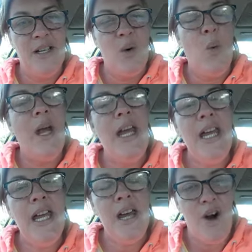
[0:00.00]

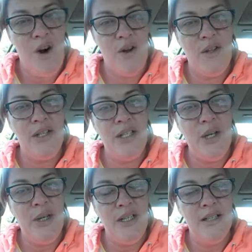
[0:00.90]
We are the
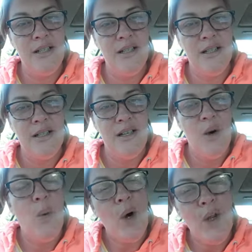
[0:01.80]
students,
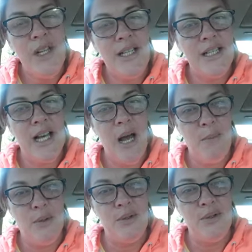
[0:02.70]
we're the
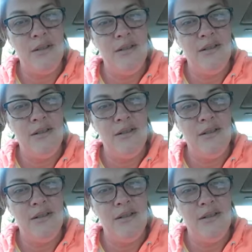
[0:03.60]
disciples,